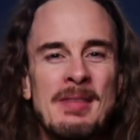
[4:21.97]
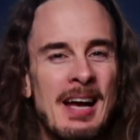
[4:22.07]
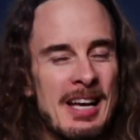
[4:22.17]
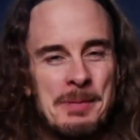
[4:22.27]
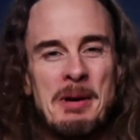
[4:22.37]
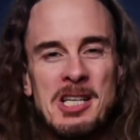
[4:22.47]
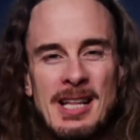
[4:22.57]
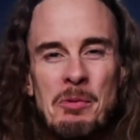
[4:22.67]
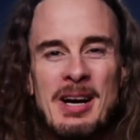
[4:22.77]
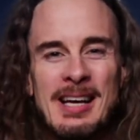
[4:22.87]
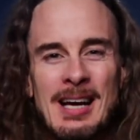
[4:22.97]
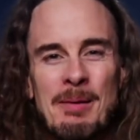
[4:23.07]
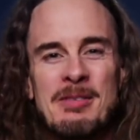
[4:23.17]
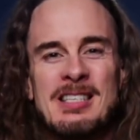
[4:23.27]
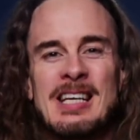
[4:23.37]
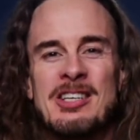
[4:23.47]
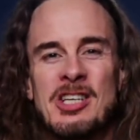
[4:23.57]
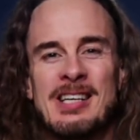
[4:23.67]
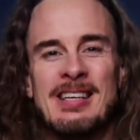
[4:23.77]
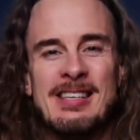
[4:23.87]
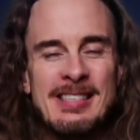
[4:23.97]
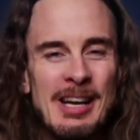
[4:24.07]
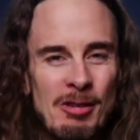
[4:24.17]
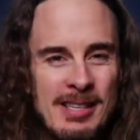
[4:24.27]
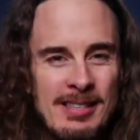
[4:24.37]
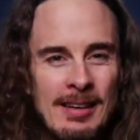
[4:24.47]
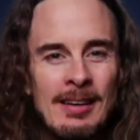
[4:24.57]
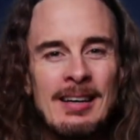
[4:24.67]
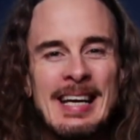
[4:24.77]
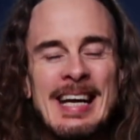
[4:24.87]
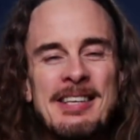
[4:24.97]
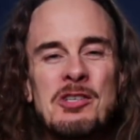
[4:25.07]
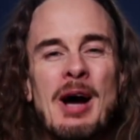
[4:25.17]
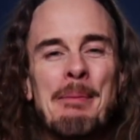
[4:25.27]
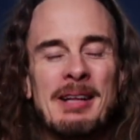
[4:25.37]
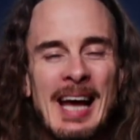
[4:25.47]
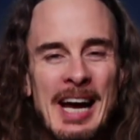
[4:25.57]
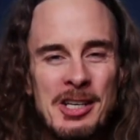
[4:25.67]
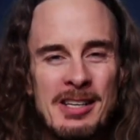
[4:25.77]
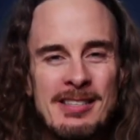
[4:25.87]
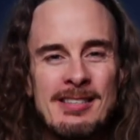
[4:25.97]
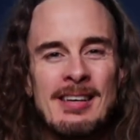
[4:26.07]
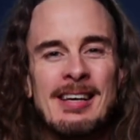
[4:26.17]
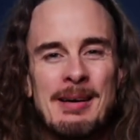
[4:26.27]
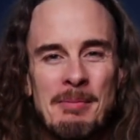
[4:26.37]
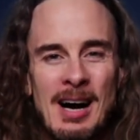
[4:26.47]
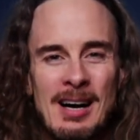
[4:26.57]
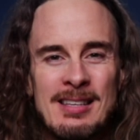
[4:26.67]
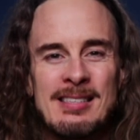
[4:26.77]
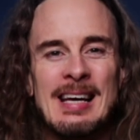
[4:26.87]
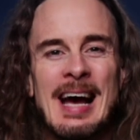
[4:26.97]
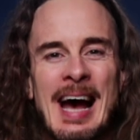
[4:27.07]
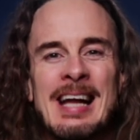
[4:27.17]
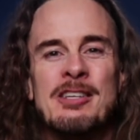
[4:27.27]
especially when it comes to injecting secrets into applications, commands, and